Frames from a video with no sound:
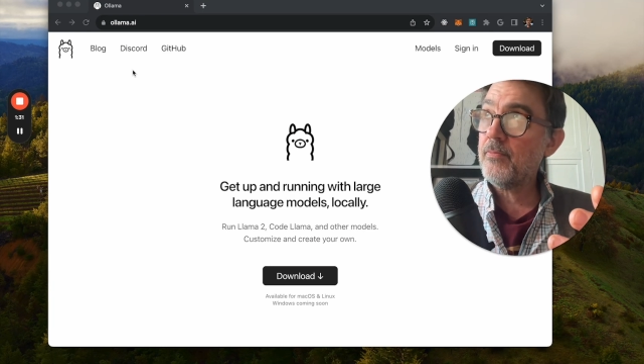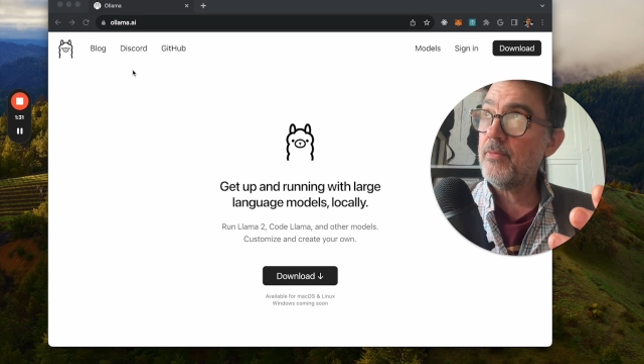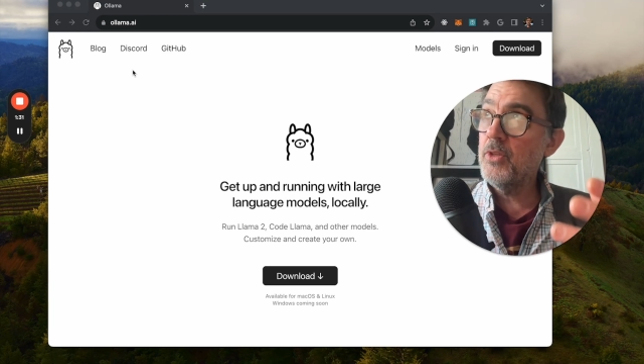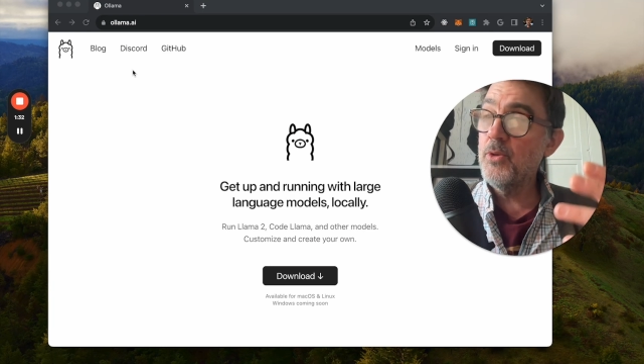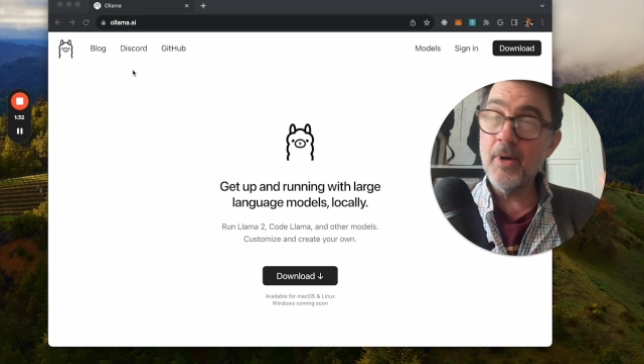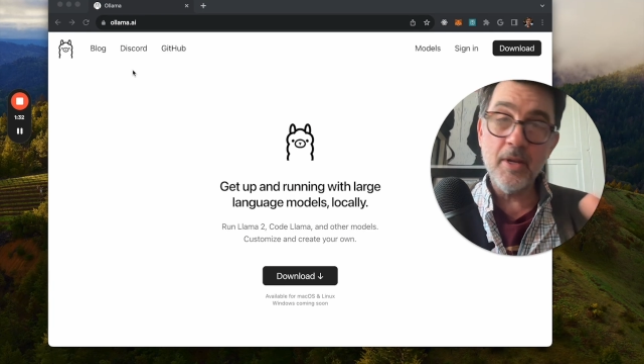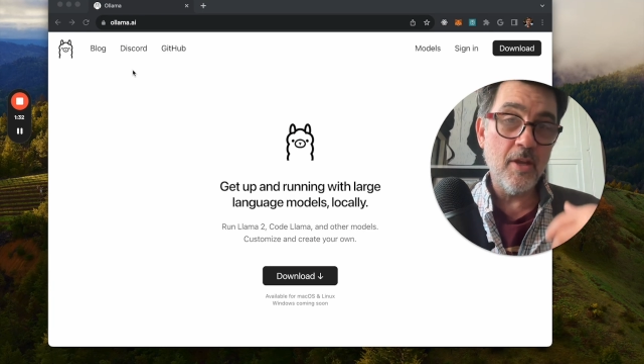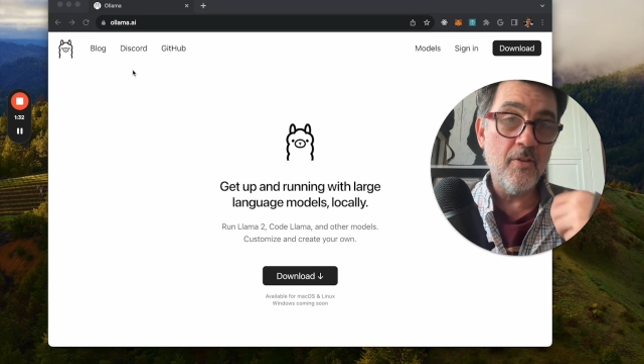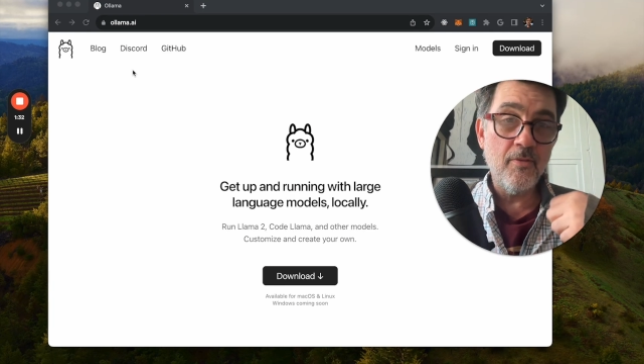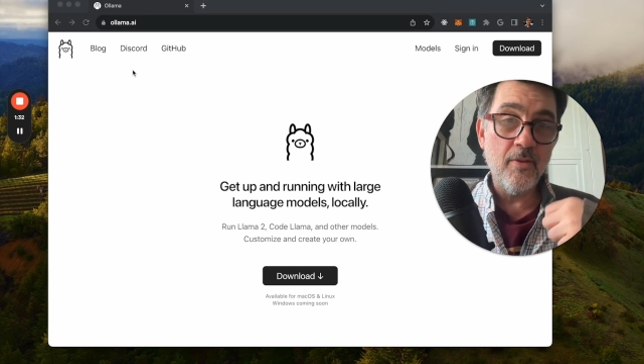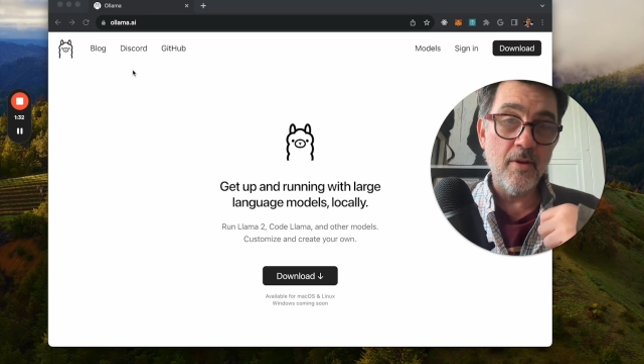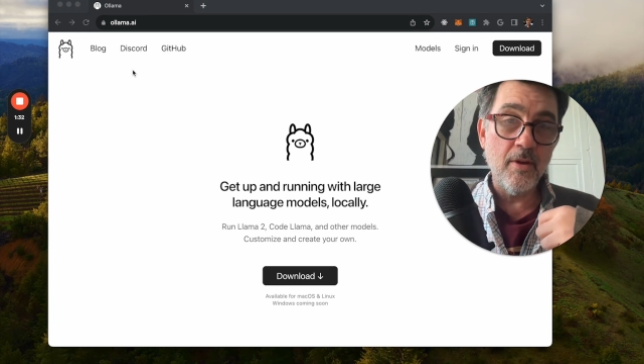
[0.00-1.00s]
you might
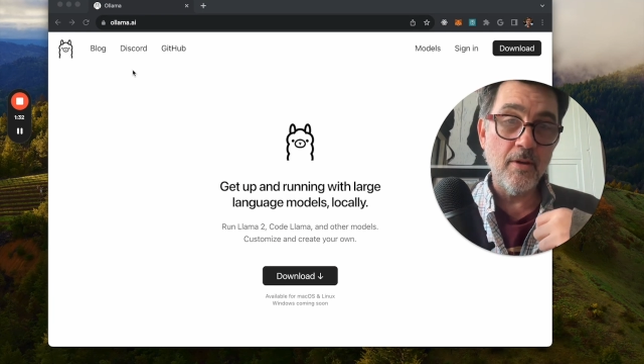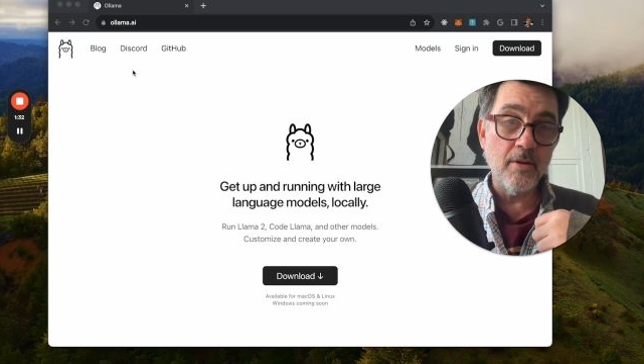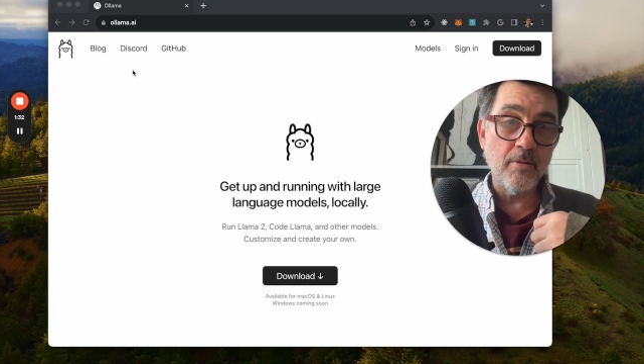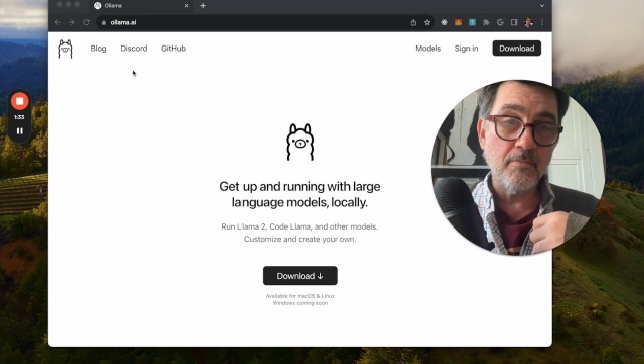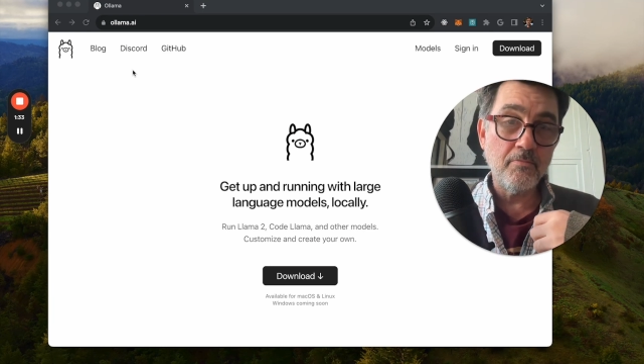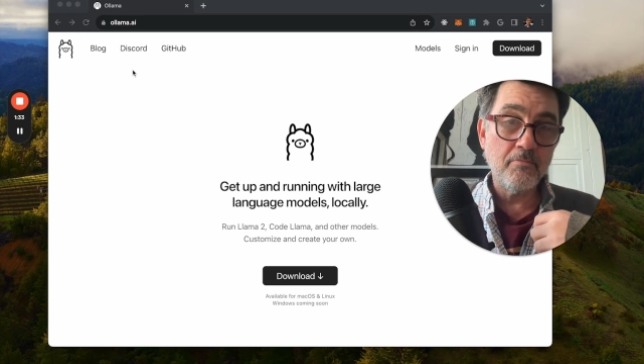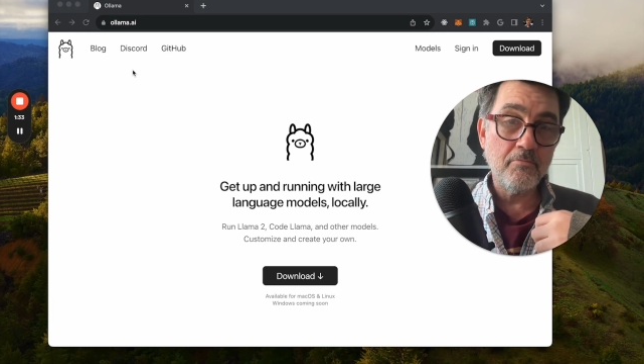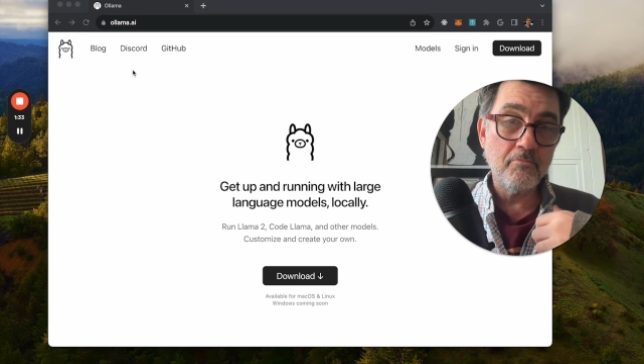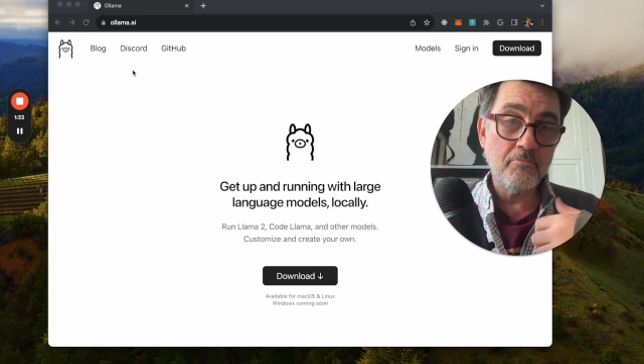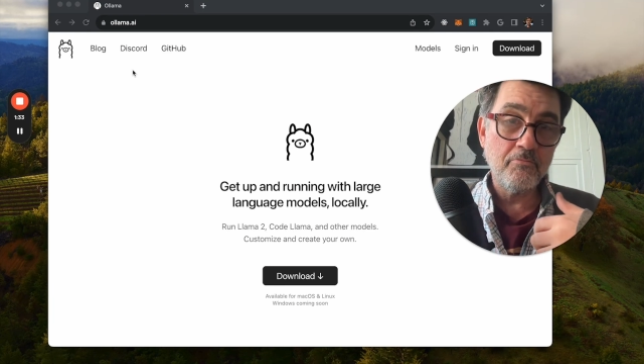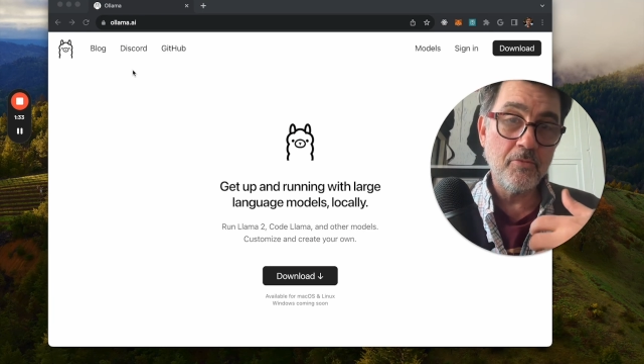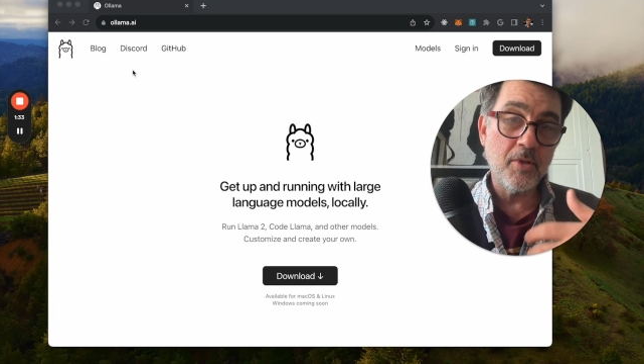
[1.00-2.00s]
have
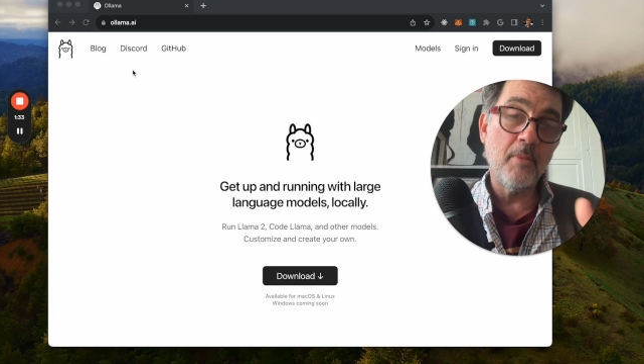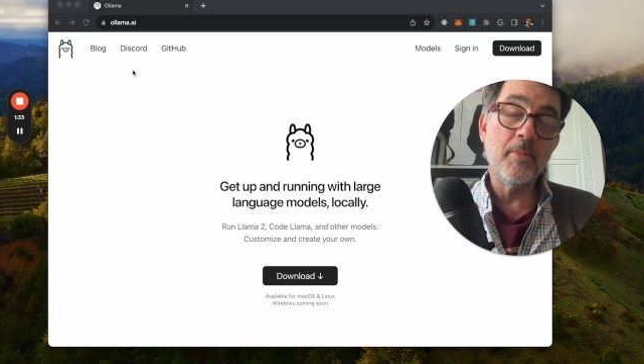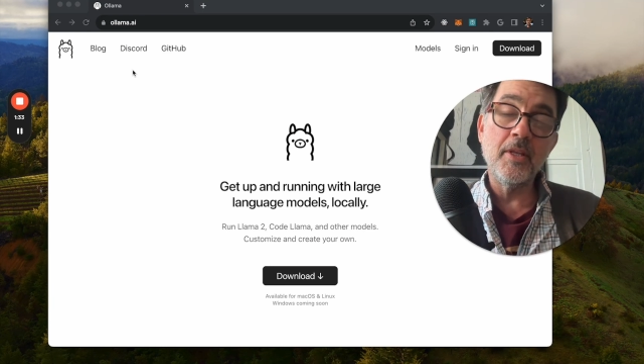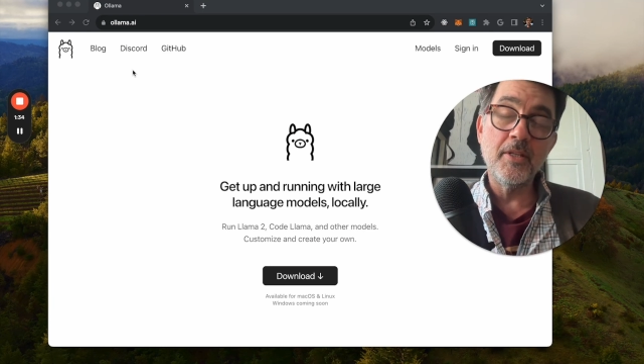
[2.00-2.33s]
company